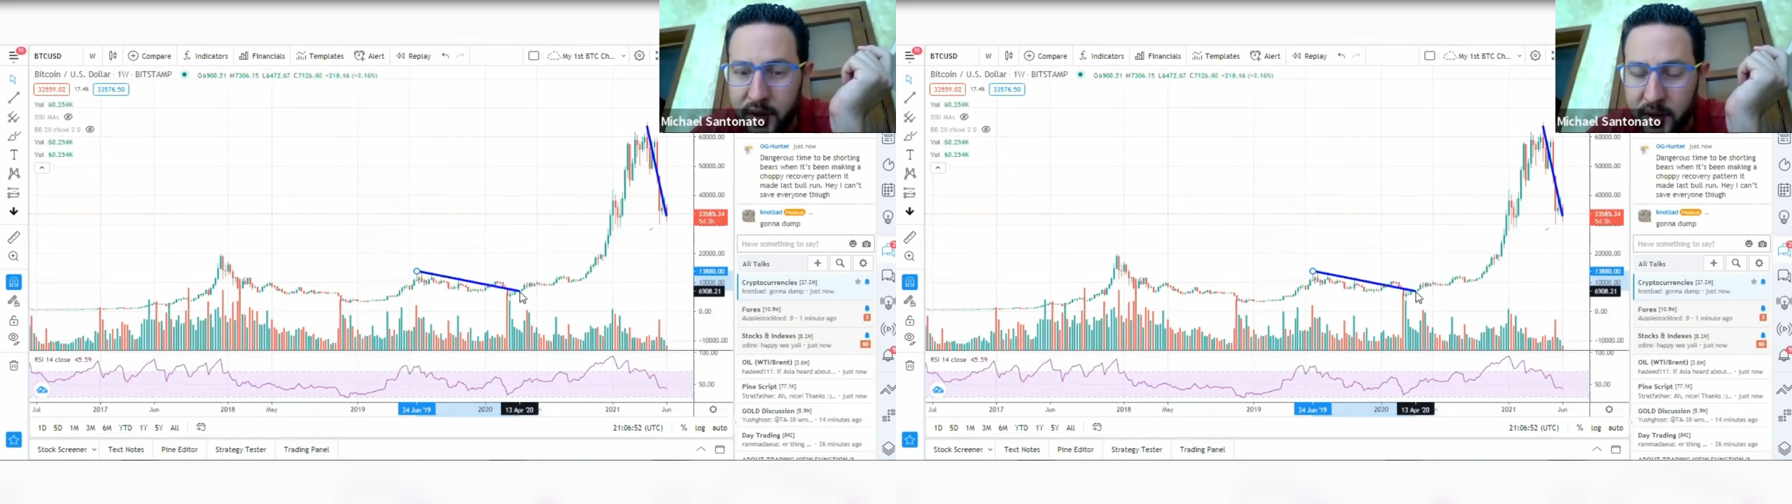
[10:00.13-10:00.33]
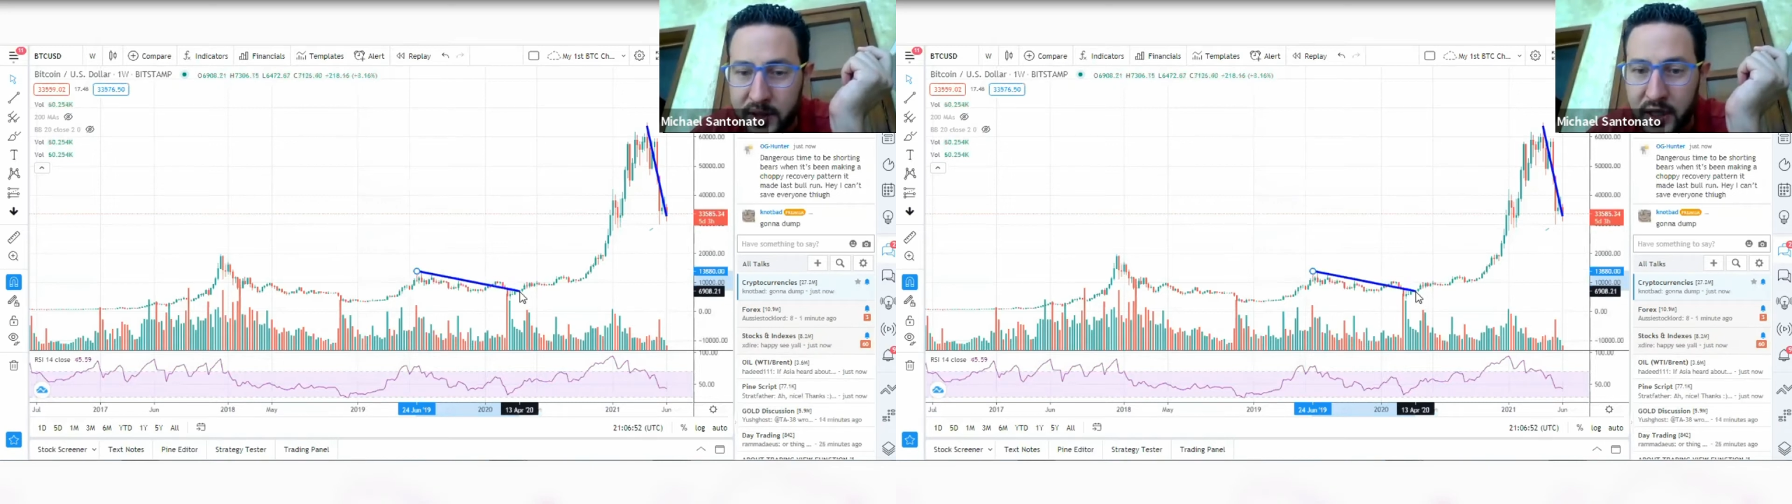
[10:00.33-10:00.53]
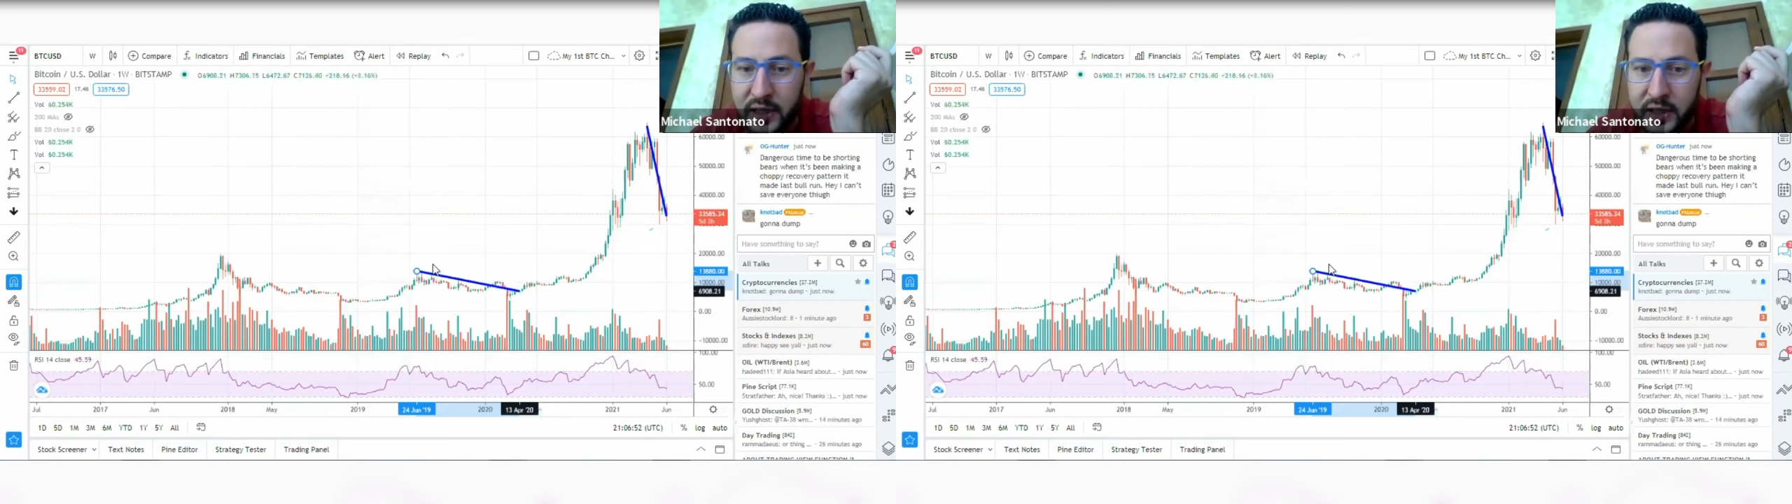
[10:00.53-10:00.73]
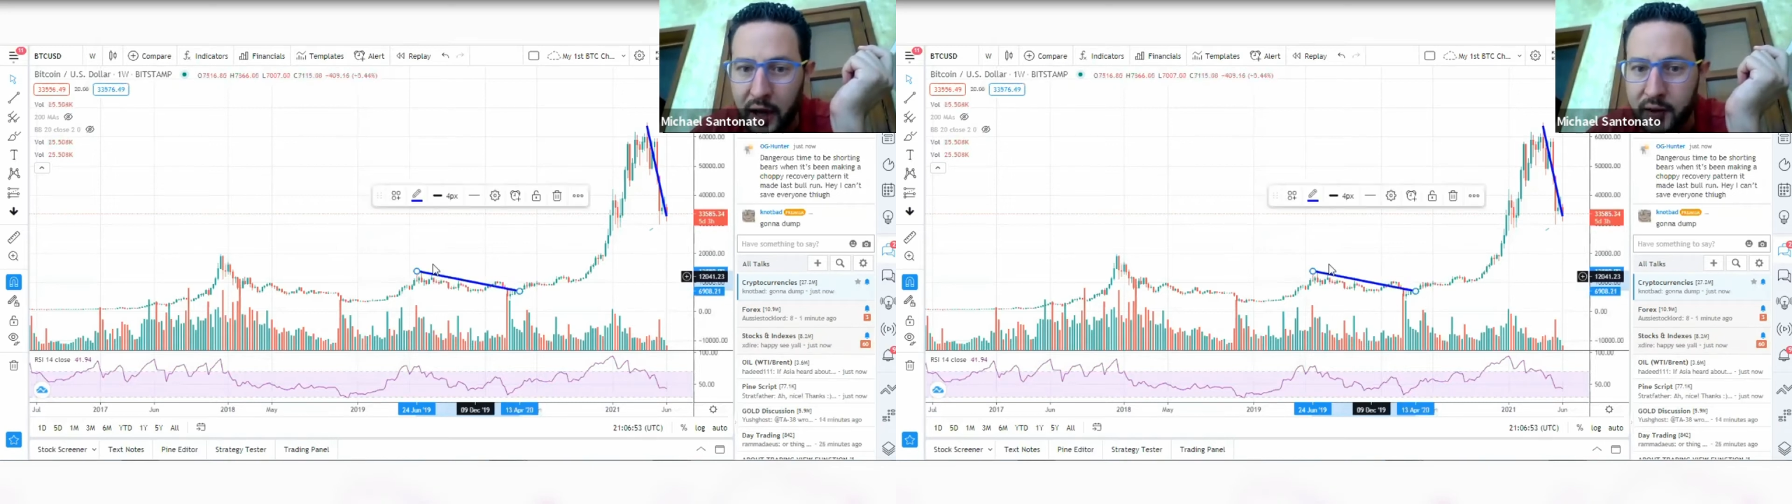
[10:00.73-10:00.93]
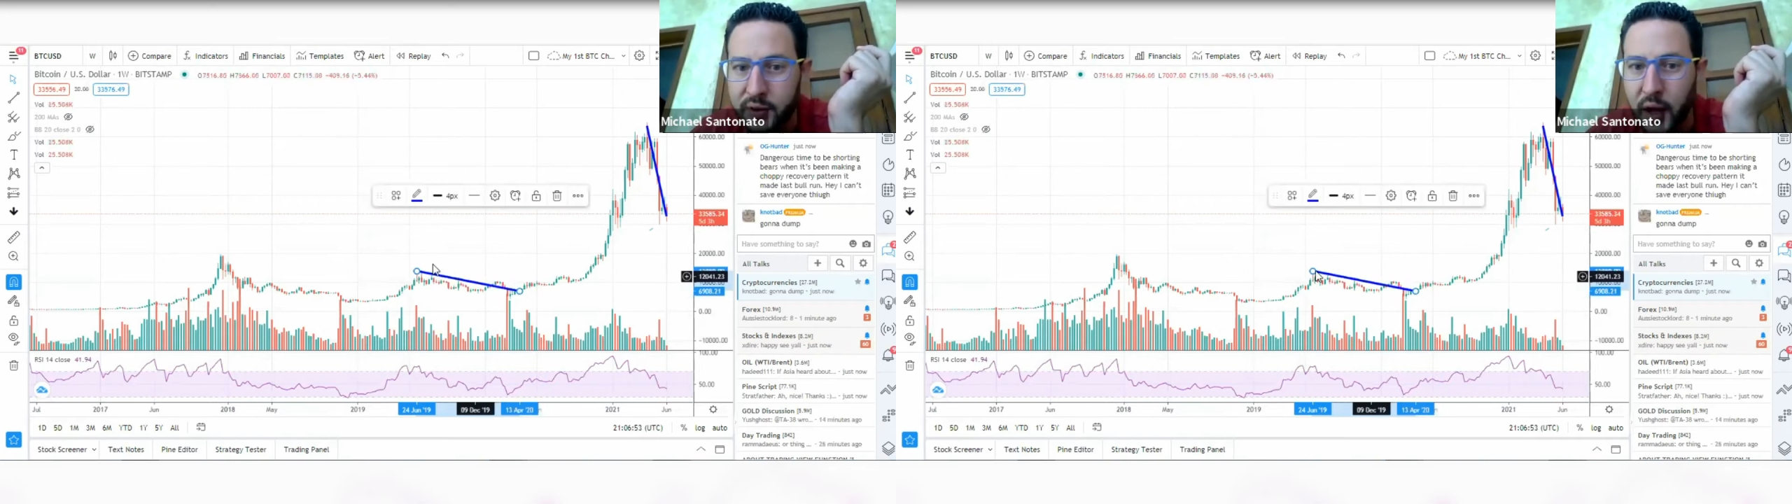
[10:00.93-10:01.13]

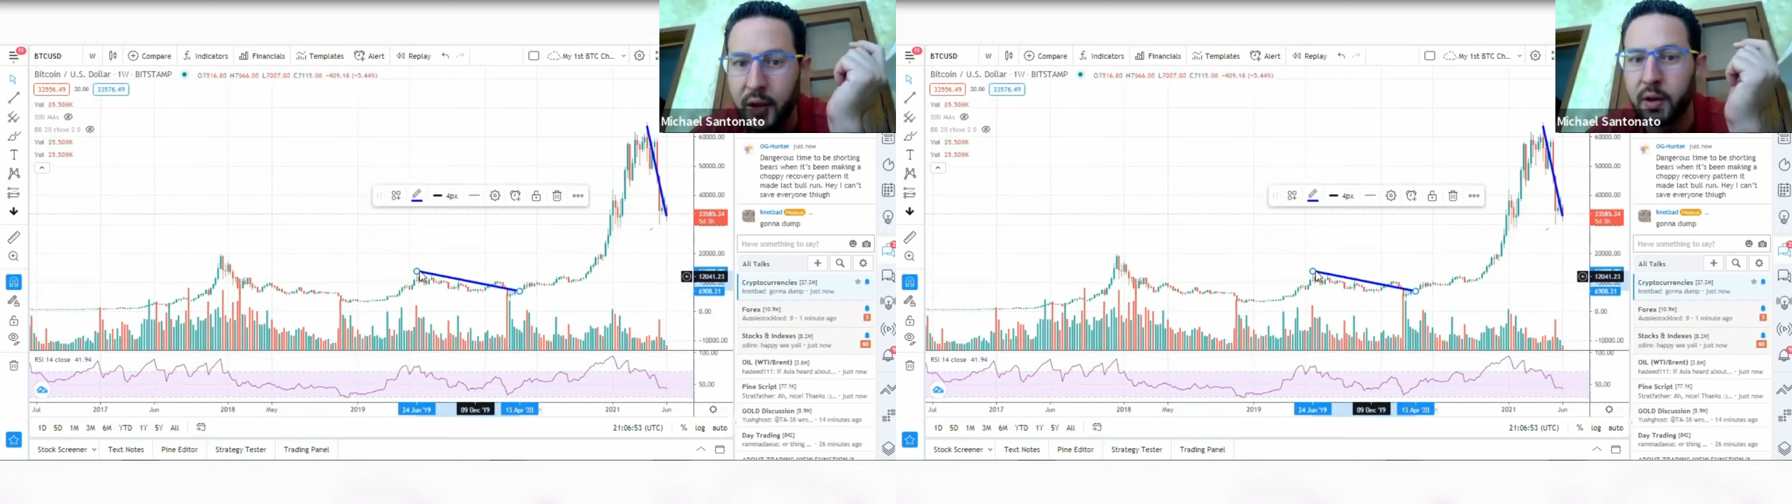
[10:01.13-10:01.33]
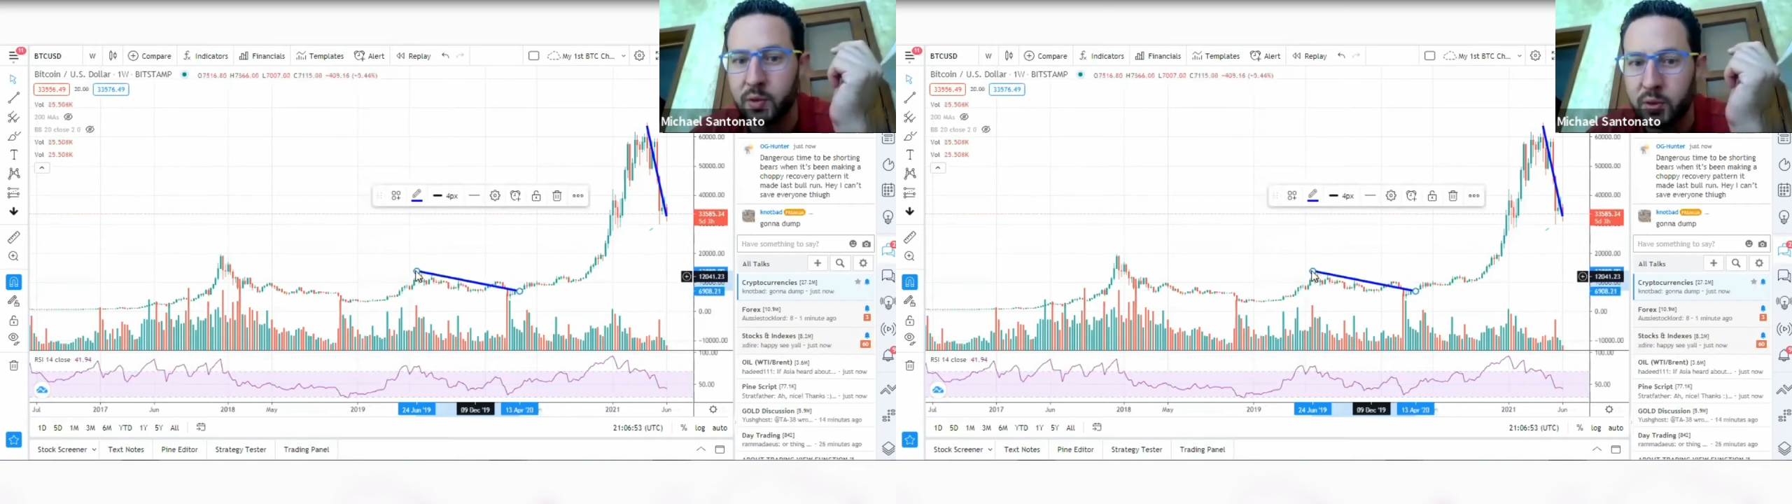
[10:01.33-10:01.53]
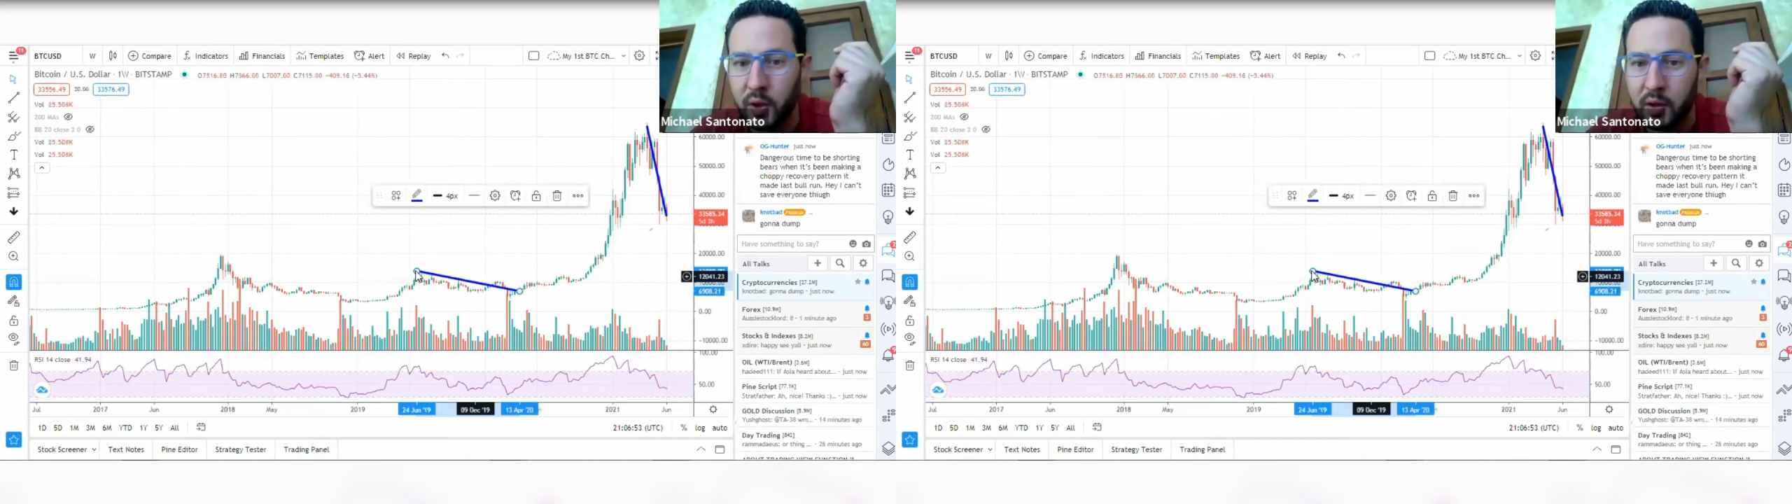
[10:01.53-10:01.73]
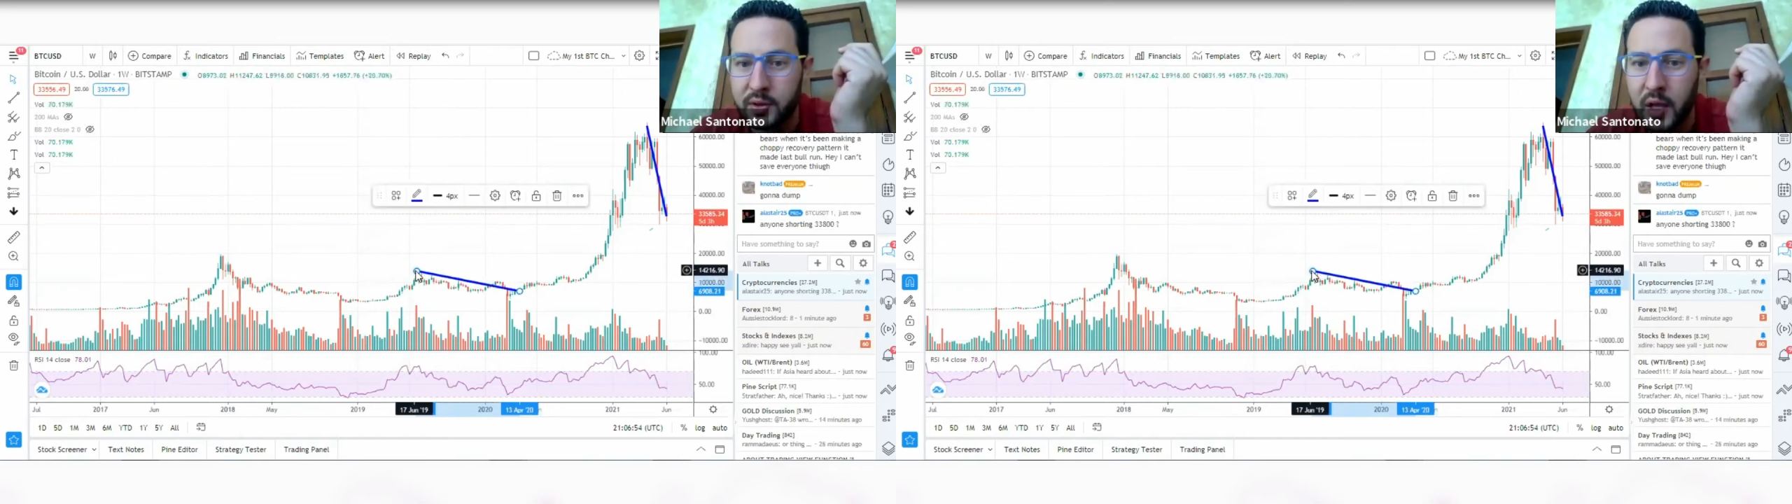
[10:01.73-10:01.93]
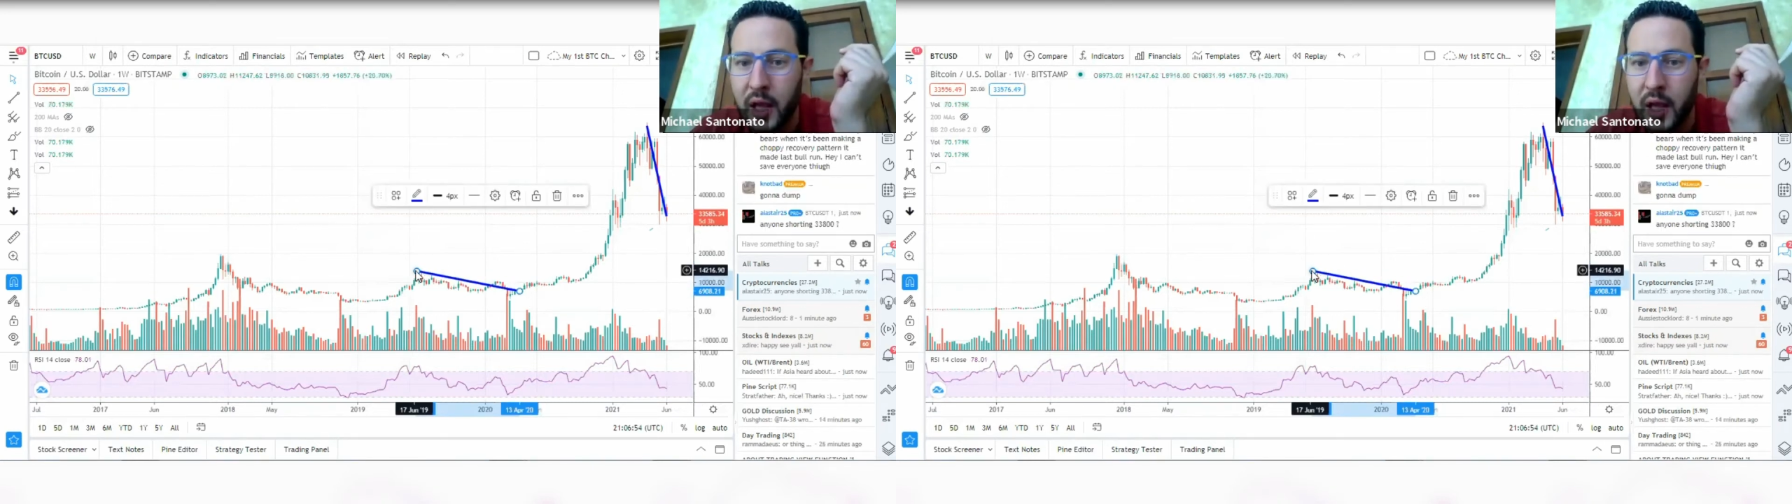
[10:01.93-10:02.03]
$6,900.